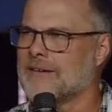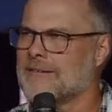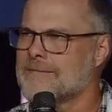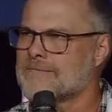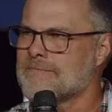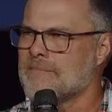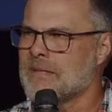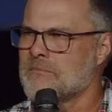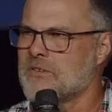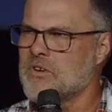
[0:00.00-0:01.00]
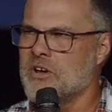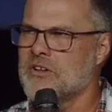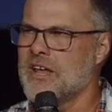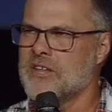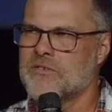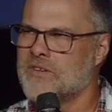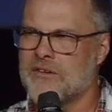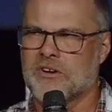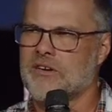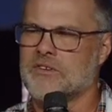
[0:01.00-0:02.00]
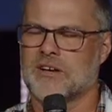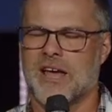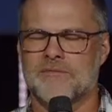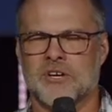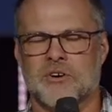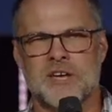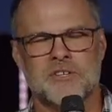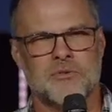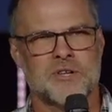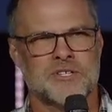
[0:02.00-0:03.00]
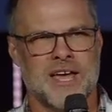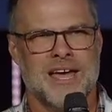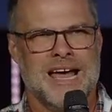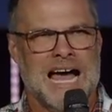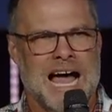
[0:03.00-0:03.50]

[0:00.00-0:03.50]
But if you're here today and you've never given your life to Christ, or you want to say,